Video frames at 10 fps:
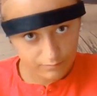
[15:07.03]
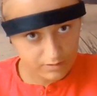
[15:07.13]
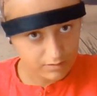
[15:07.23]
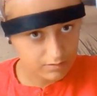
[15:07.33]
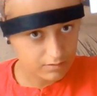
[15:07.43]
want
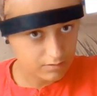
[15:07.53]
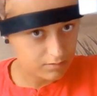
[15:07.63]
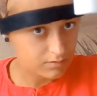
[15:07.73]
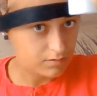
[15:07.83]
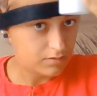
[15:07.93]
me to
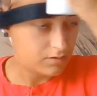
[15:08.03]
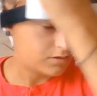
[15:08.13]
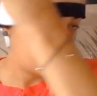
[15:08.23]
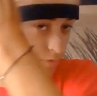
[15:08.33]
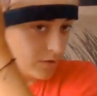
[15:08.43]

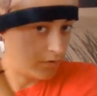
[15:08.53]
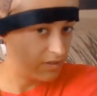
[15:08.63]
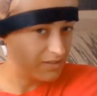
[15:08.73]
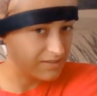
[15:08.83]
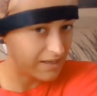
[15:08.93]
spray it on.
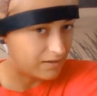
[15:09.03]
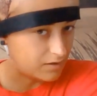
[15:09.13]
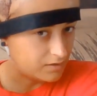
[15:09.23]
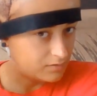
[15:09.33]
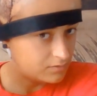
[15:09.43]
This is
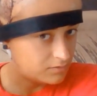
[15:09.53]
saline.